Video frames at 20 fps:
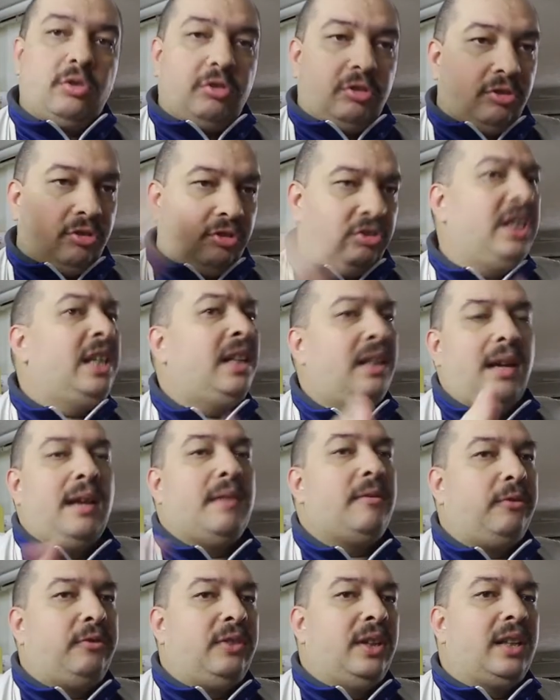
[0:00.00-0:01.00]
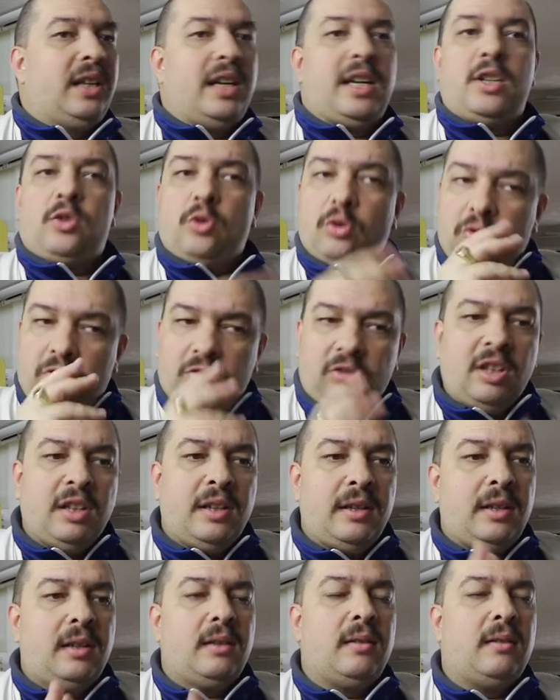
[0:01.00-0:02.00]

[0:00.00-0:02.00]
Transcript: Still I feel anxious, still